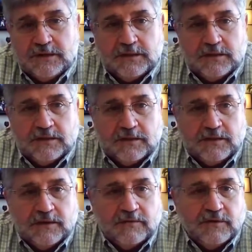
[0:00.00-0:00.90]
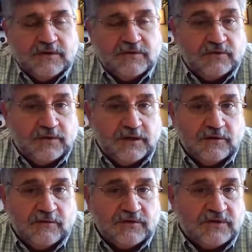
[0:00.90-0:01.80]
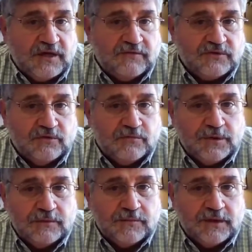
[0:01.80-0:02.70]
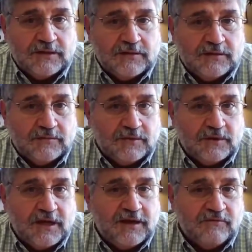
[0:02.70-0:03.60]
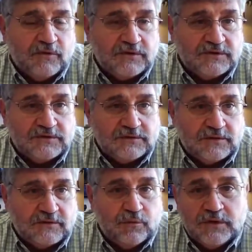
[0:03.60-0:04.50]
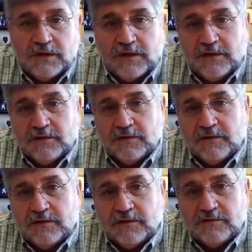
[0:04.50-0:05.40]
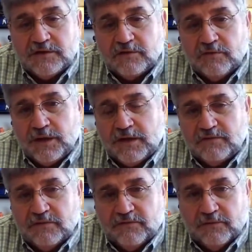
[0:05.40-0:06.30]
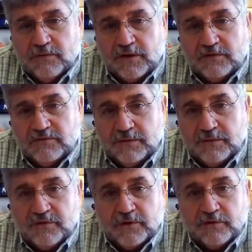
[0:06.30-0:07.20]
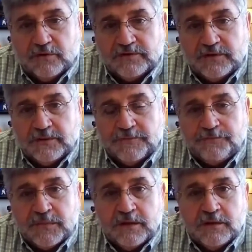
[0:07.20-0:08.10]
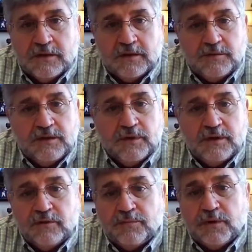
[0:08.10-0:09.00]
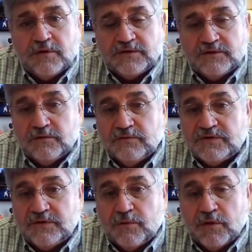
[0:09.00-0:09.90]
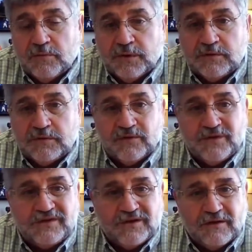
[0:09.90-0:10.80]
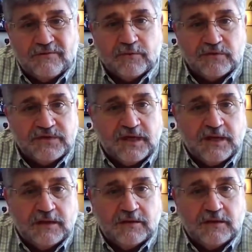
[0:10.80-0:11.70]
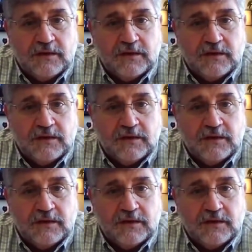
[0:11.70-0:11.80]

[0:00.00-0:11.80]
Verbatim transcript: Uh, another industry leader is Dave Schuman, and Dave was uh, with the uh, general manager for Airstream Trailers. Um, he ran their parts and service department, so he saw firsthand